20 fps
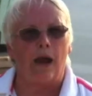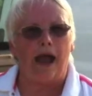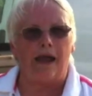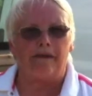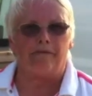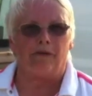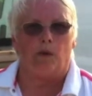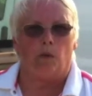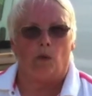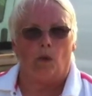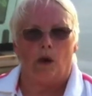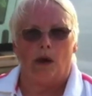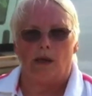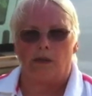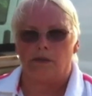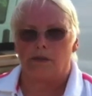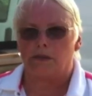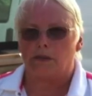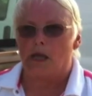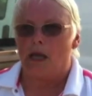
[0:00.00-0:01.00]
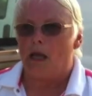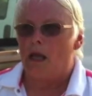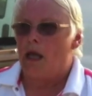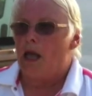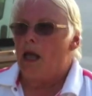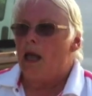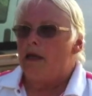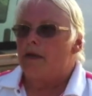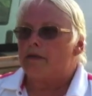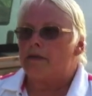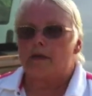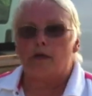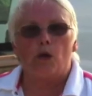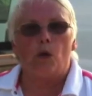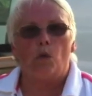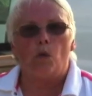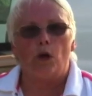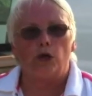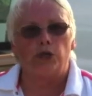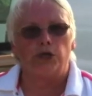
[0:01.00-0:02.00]
private ones, they
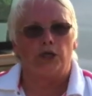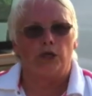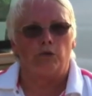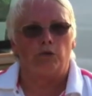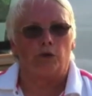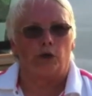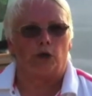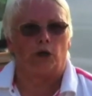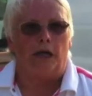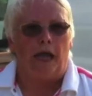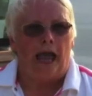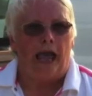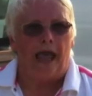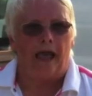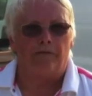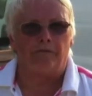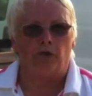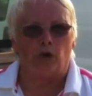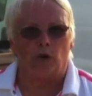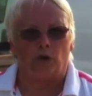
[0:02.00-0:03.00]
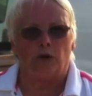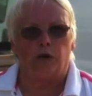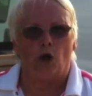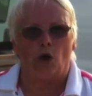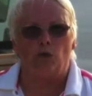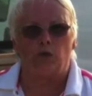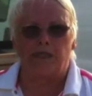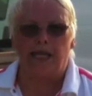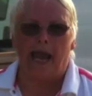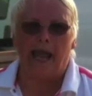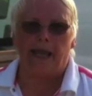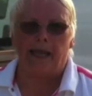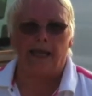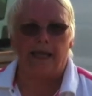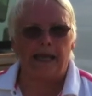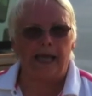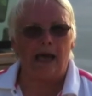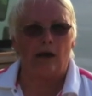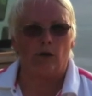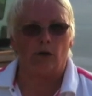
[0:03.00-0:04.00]
don't want you to have your clothes
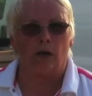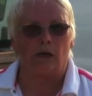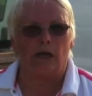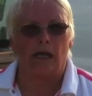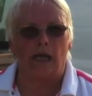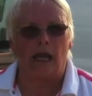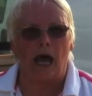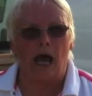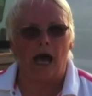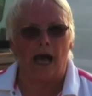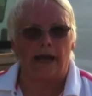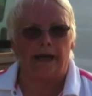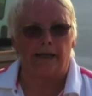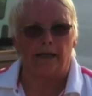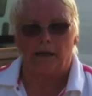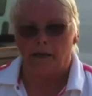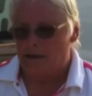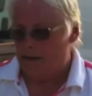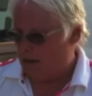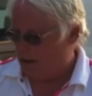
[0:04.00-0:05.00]
hanging out on a line.